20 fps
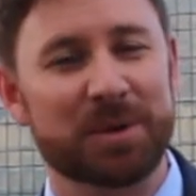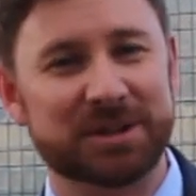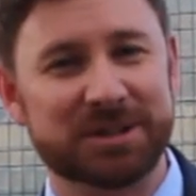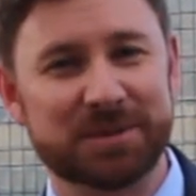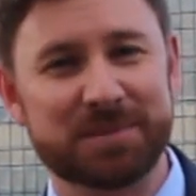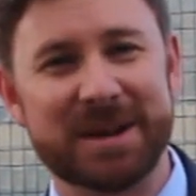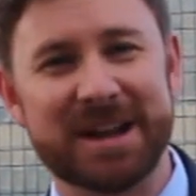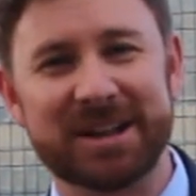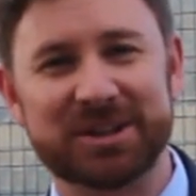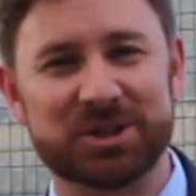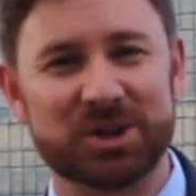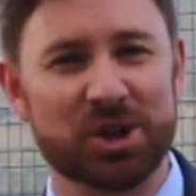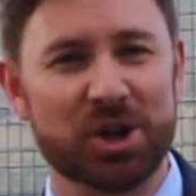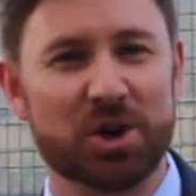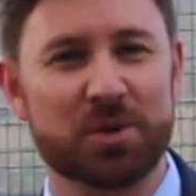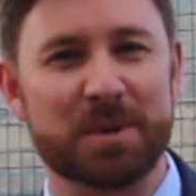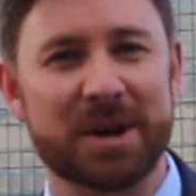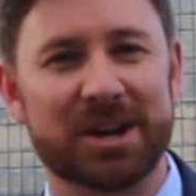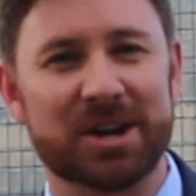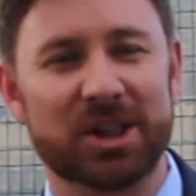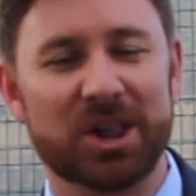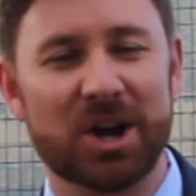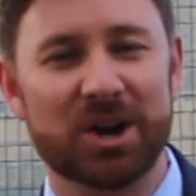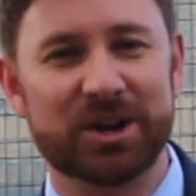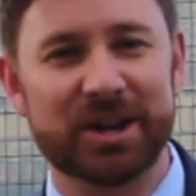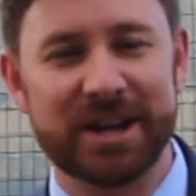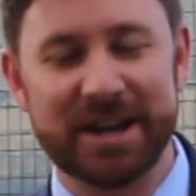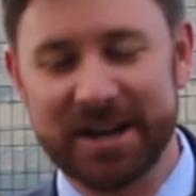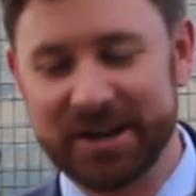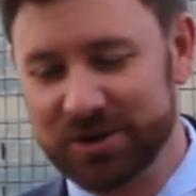But to me, it's a little bit
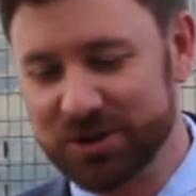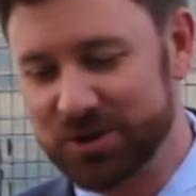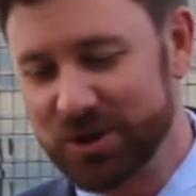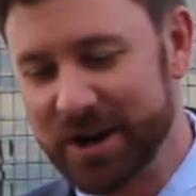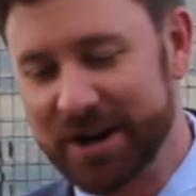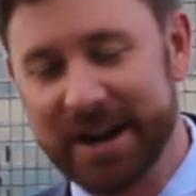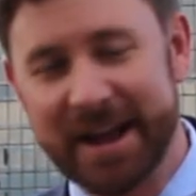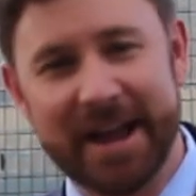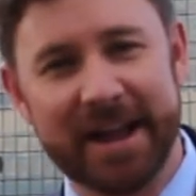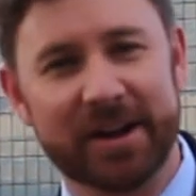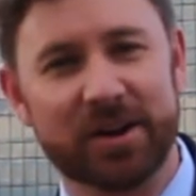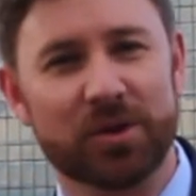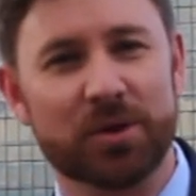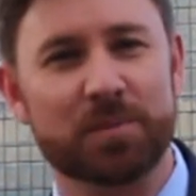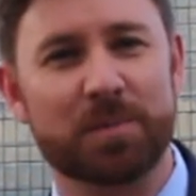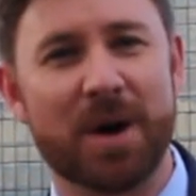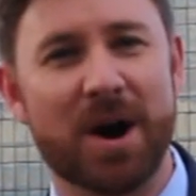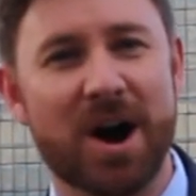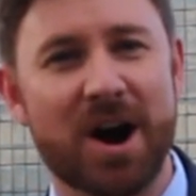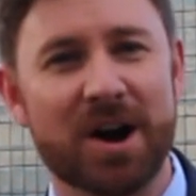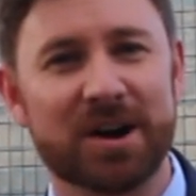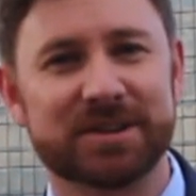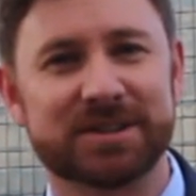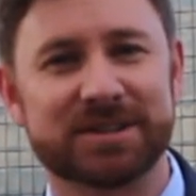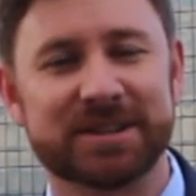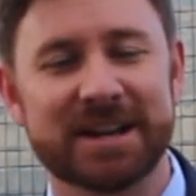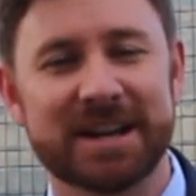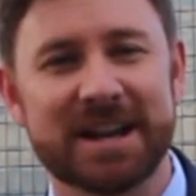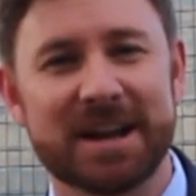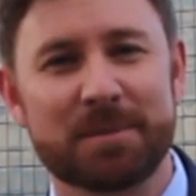clunky and you're trying to angle the
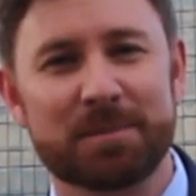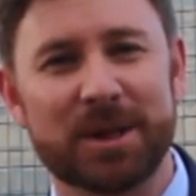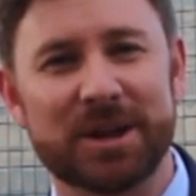box.